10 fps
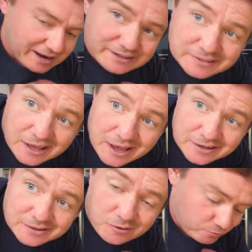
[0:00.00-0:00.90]
and
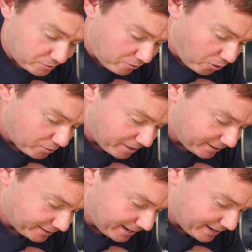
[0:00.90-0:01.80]
then we roll it,
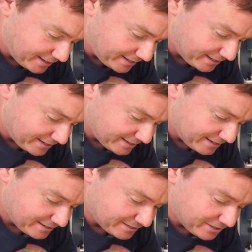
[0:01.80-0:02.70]
okay?
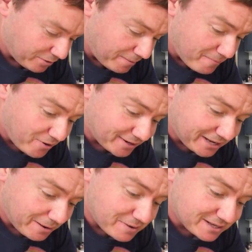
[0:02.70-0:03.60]
So it might
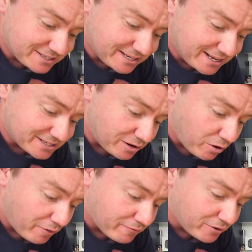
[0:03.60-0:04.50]
get messy, there's a
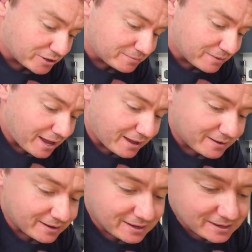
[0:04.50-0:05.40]
lot of volume there.
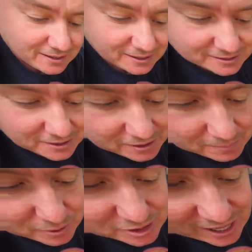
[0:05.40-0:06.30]
It's gonna
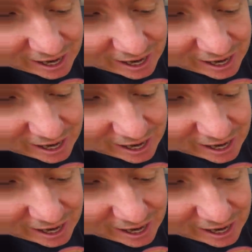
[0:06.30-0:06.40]
push it